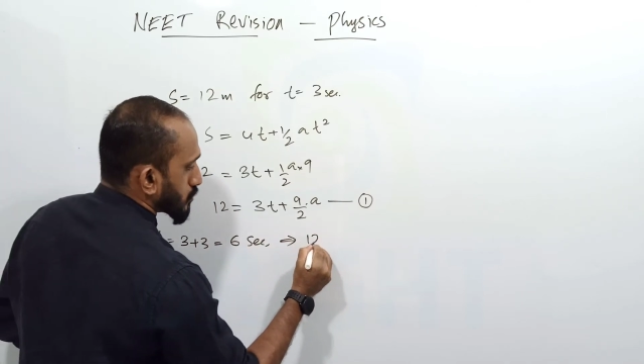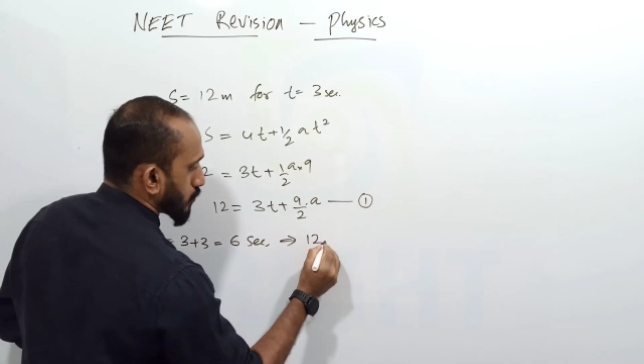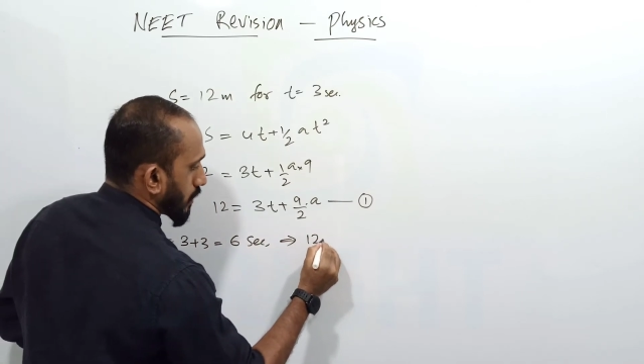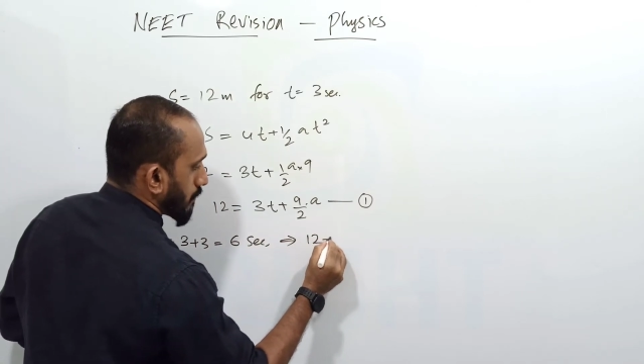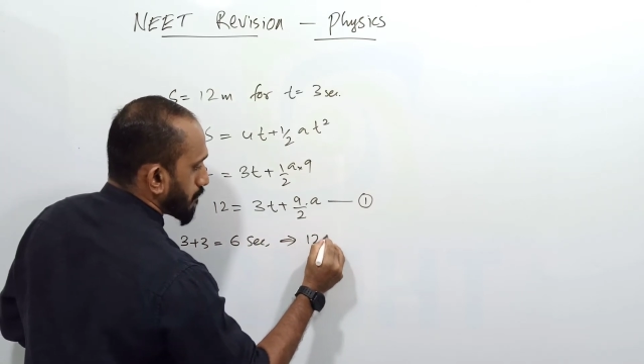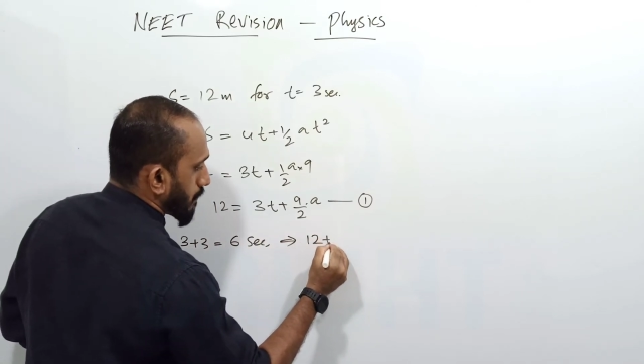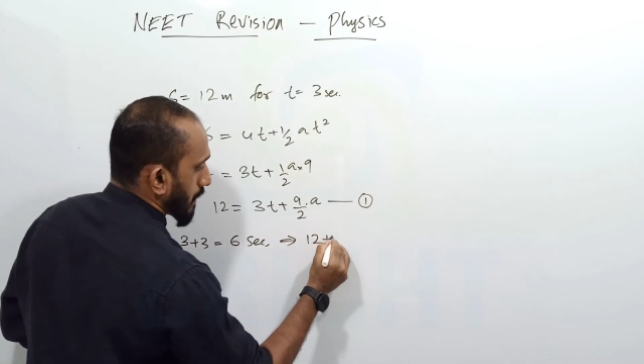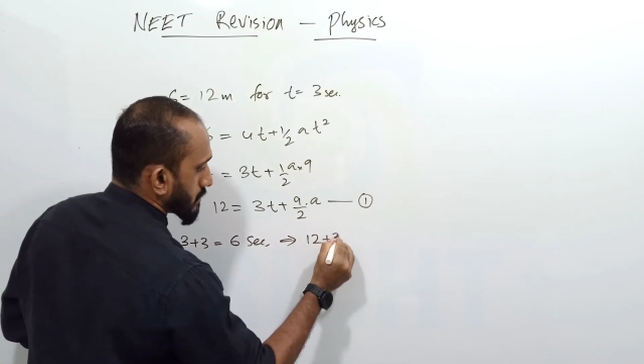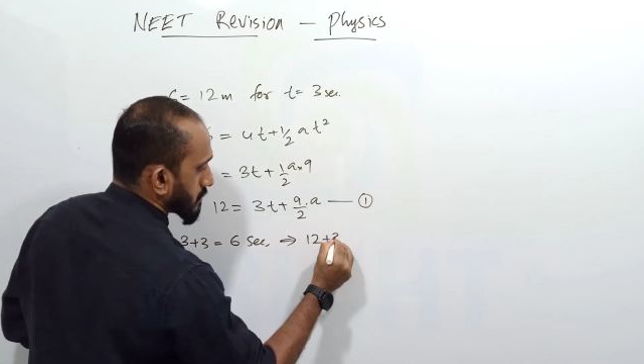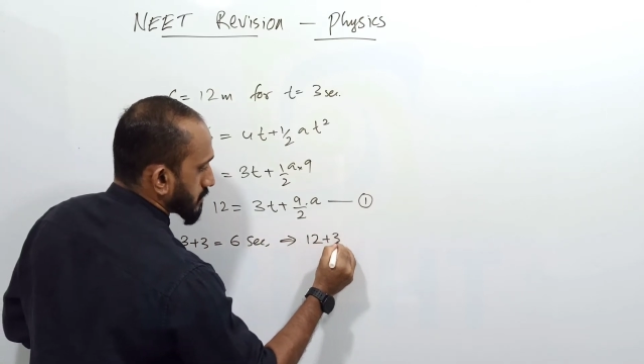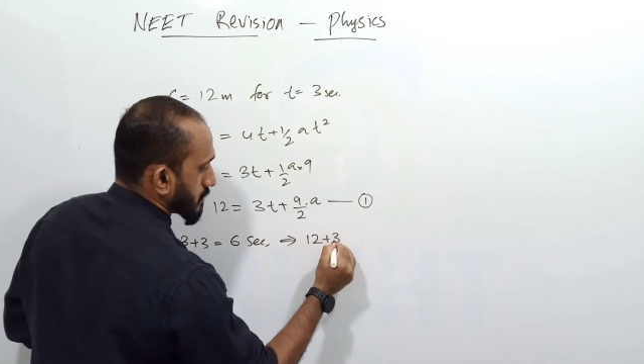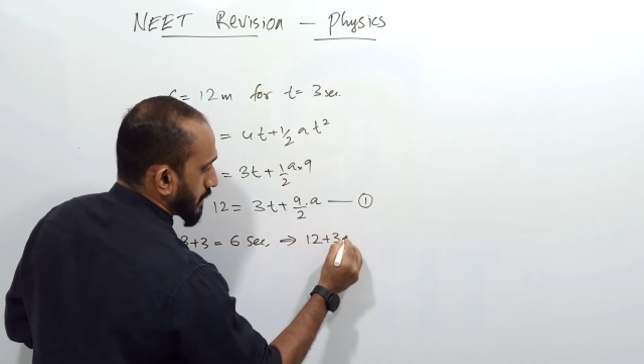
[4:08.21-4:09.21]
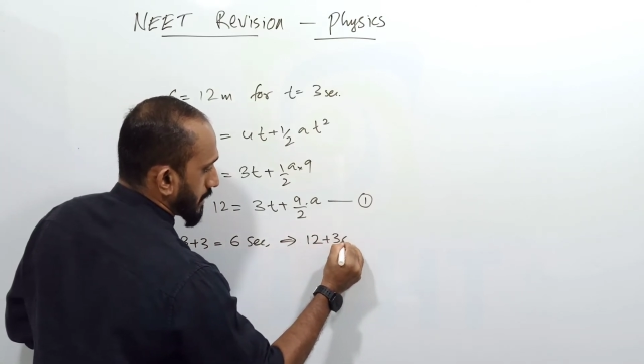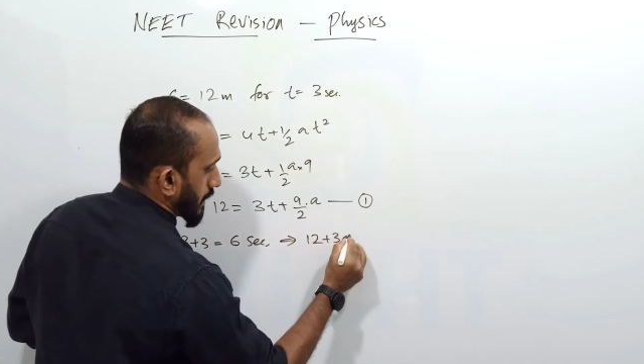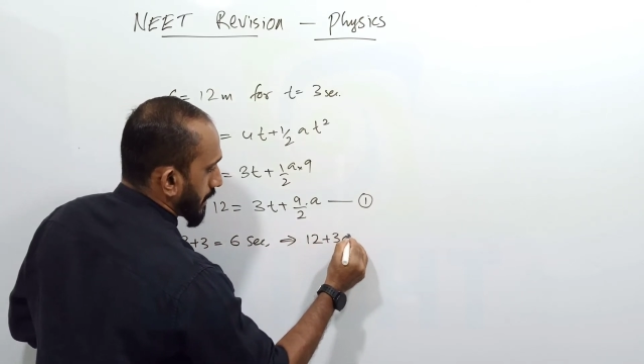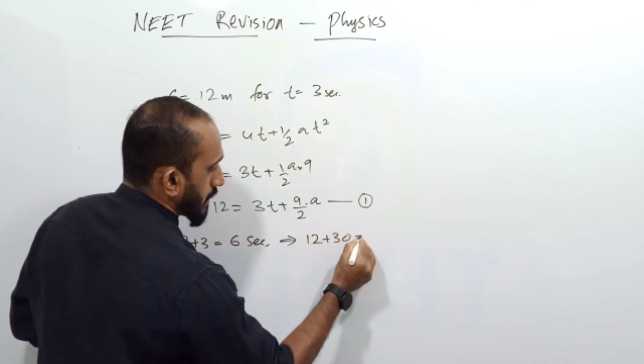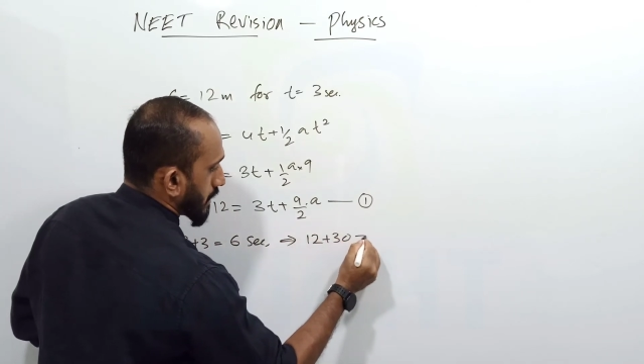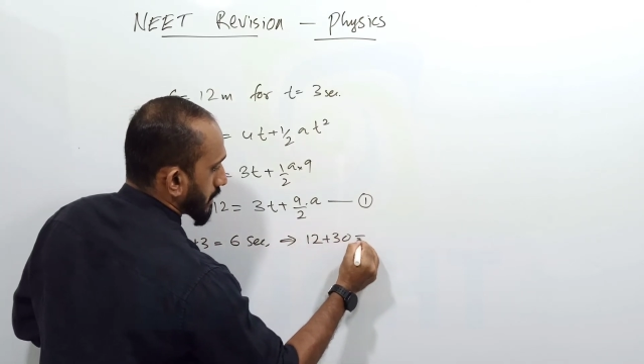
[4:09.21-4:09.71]
12 plus
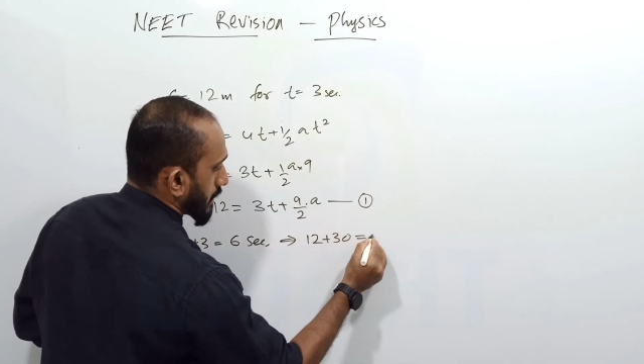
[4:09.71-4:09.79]
30,